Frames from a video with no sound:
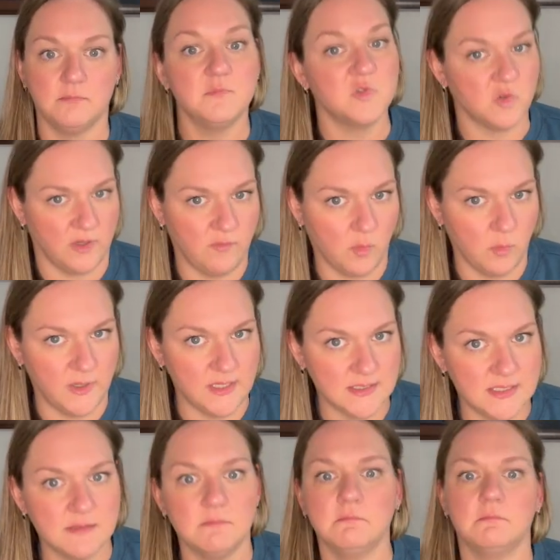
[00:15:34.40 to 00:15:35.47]
24
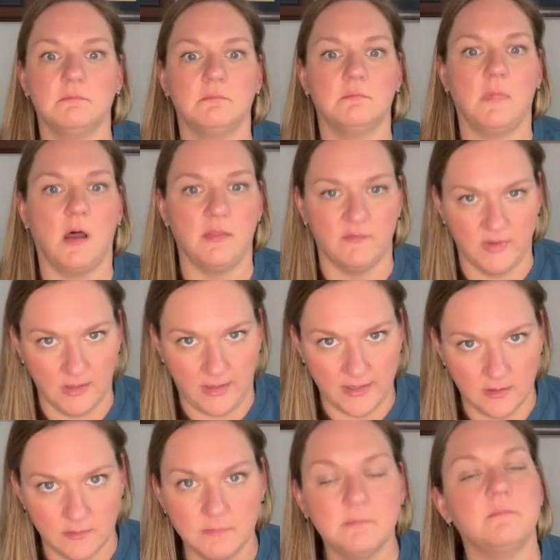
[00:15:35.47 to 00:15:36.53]
weeks on the
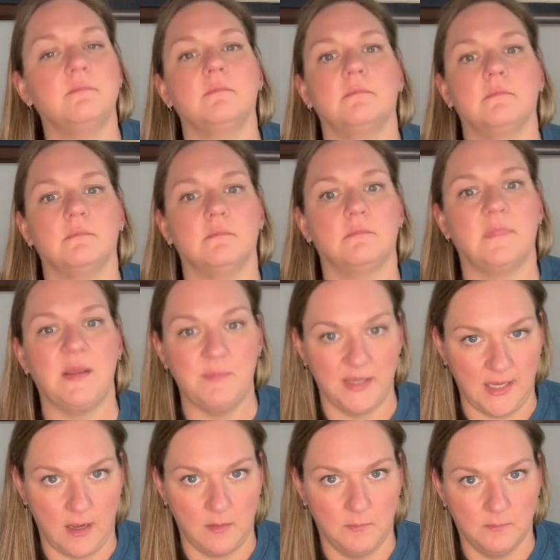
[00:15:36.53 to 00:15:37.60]
ventilator,
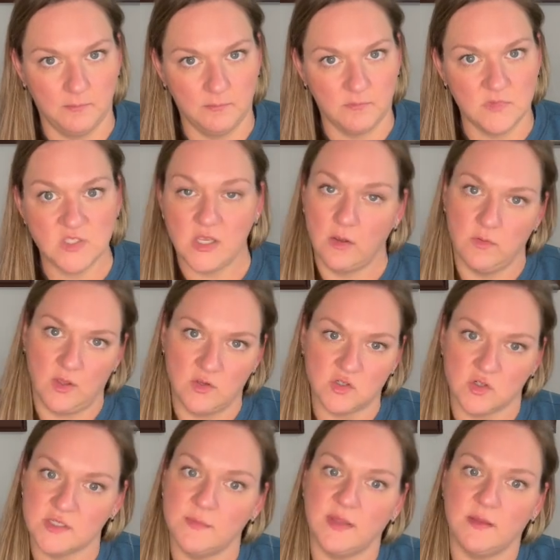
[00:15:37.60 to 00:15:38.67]
NPO. So those
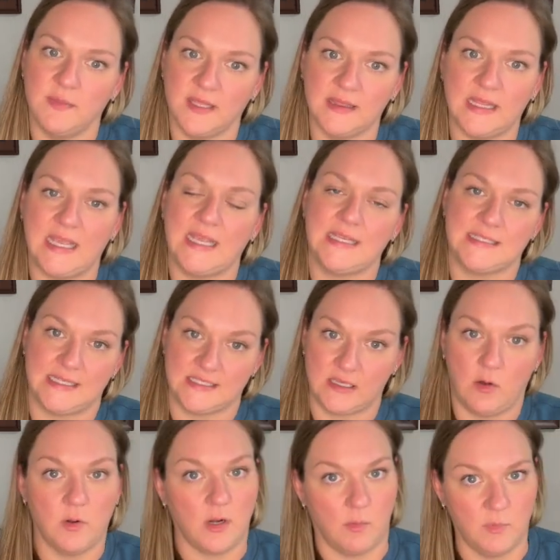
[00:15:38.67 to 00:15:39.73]
are some of the big things that's
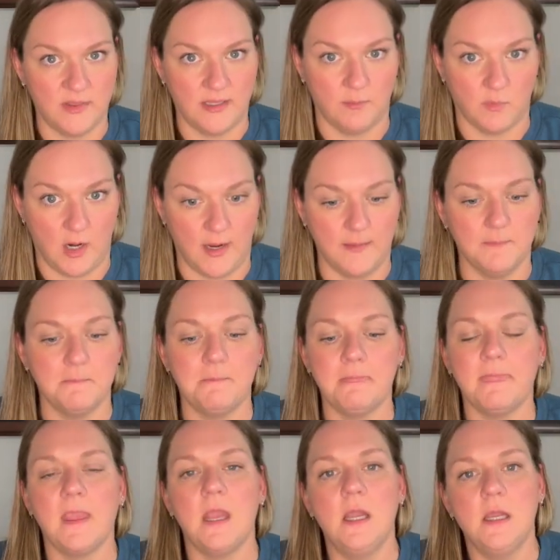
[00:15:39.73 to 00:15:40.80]
going on with him, right?
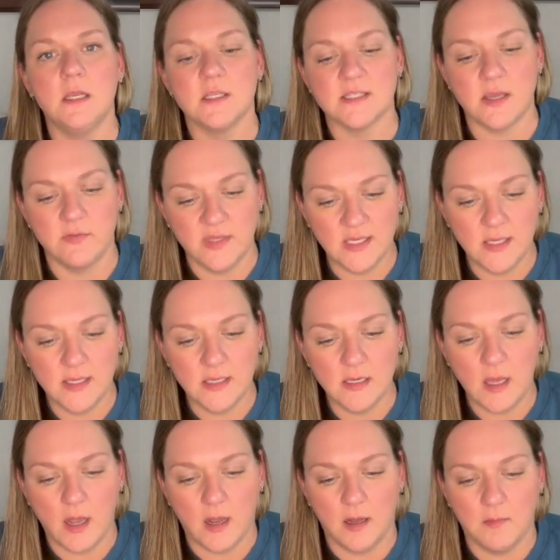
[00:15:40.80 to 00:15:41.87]
So then
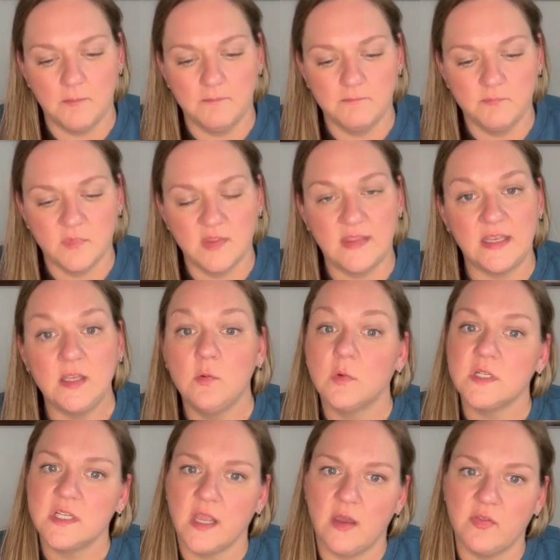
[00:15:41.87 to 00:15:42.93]
you
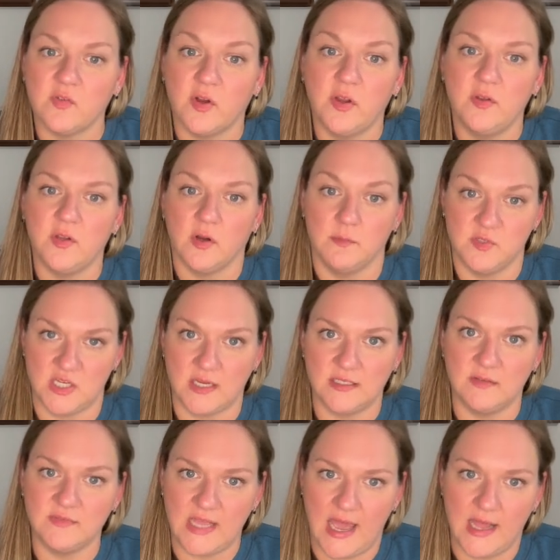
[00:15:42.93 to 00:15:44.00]
want to go through your
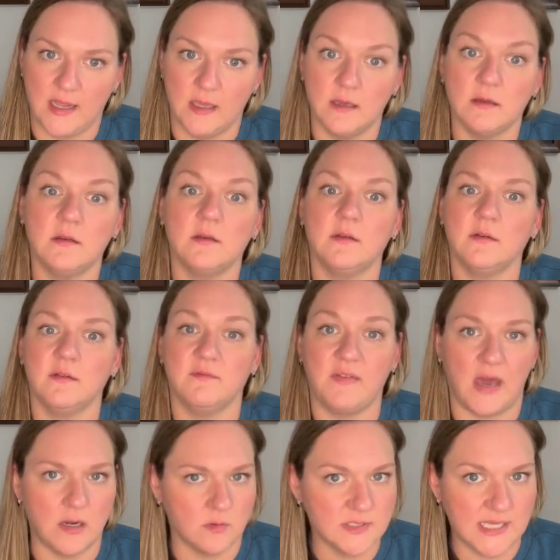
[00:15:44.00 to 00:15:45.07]
objective data.
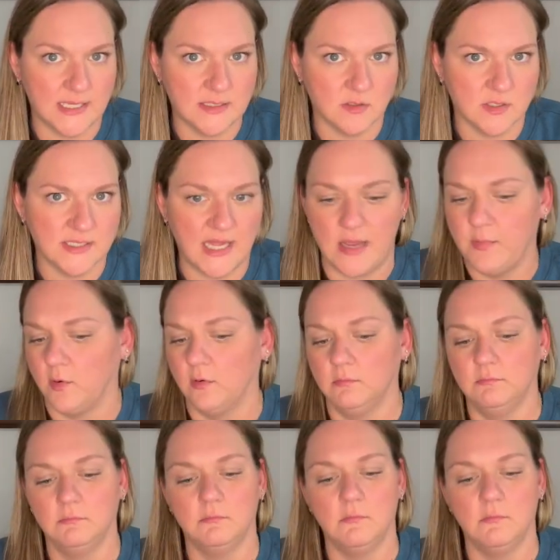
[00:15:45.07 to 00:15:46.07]
Vital signs are stable.